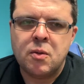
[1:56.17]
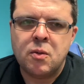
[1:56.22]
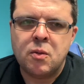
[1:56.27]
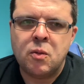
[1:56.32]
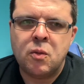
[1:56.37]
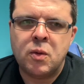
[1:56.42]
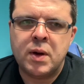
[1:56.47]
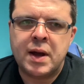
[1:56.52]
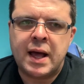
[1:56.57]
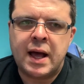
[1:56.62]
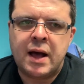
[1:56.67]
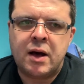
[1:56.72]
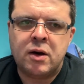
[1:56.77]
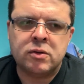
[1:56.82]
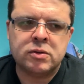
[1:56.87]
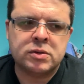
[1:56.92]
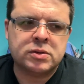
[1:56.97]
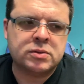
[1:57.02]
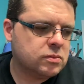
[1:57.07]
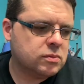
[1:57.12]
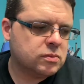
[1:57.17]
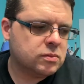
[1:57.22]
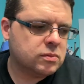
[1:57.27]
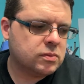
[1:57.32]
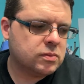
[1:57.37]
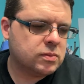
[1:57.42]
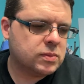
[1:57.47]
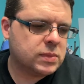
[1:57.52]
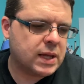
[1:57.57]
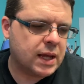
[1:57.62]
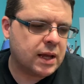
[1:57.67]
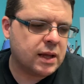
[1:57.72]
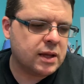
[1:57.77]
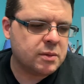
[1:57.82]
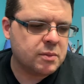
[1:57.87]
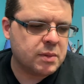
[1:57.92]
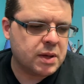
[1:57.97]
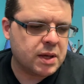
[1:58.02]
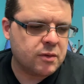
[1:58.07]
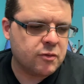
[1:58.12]
without
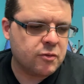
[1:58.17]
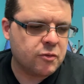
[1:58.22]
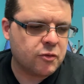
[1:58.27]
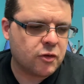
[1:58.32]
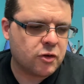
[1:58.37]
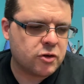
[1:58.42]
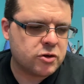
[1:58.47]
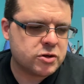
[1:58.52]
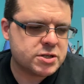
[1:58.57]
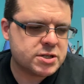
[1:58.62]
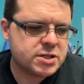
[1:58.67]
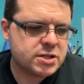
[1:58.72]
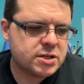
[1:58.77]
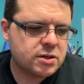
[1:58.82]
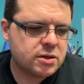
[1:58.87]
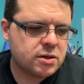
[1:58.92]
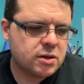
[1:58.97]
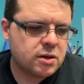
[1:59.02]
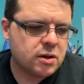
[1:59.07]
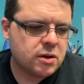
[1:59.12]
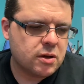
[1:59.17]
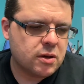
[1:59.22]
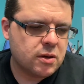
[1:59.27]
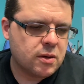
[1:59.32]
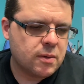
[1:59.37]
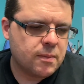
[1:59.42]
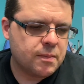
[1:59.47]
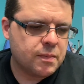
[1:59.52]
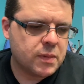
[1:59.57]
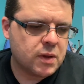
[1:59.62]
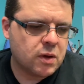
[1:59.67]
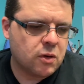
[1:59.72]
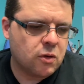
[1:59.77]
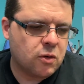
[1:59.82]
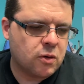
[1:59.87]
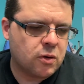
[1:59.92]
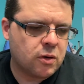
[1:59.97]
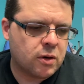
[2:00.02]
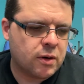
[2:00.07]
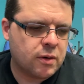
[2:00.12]
telling me first,
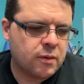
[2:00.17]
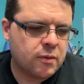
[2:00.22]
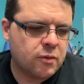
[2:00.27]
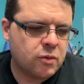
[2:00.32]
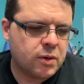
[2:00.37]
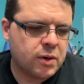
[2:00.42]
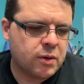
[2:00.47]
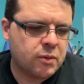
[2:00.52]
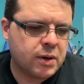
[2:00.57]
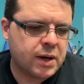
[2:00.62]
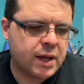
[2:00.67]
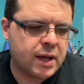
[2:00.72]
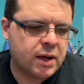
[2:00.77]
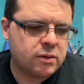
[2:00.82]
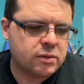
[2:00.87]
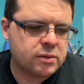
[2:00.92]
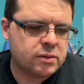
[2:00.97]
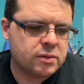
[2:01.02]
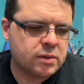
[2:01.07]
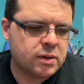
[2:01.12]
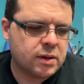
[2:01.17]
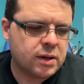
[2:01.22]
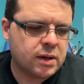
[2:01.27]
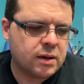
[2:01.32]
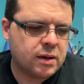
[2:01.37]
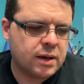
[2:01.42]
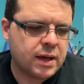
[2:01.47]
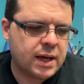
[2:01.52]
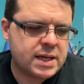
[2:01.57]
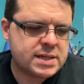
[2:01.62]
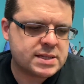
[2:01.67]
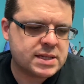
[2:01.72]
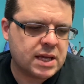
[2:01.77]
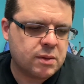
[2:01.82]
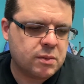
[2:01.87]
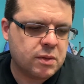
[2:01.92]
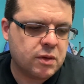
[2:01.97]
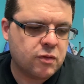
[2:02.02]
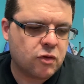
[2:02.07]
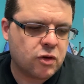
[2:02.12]
or without asking
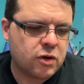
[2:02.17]
me for